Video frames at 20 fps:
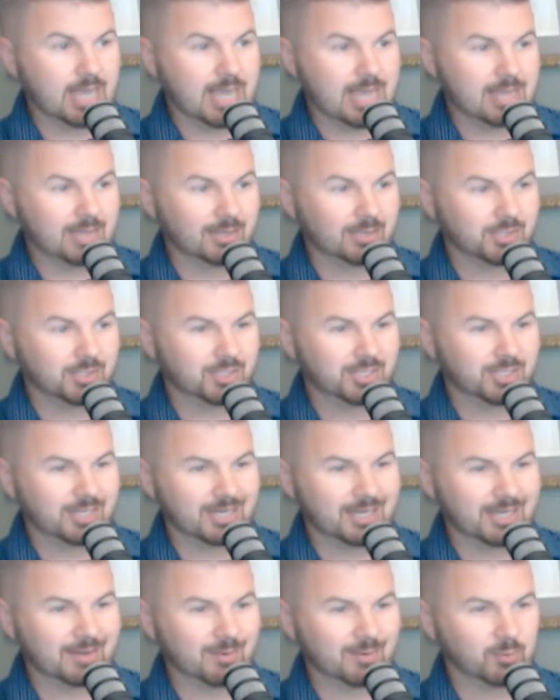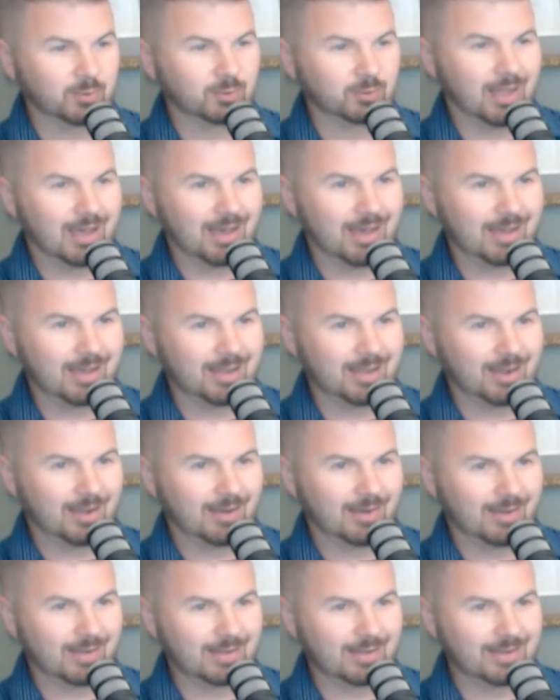and she relied
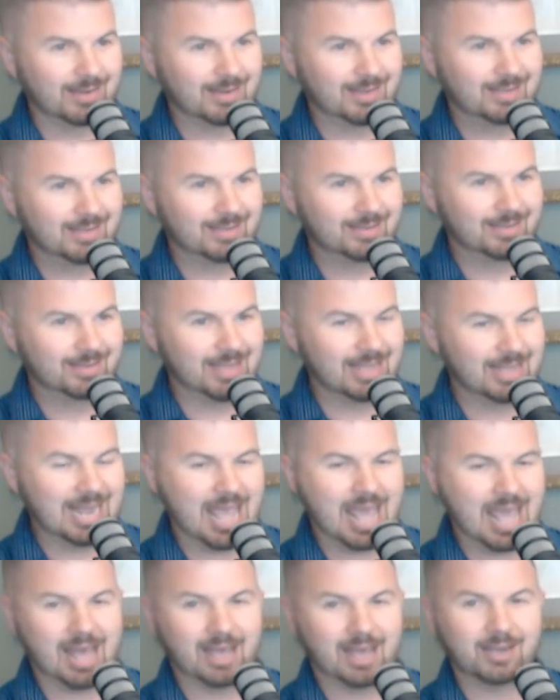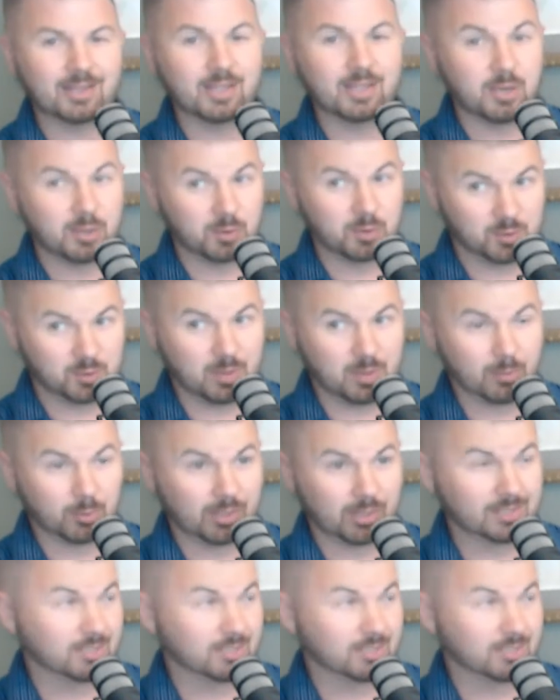on an ad in the newspaper.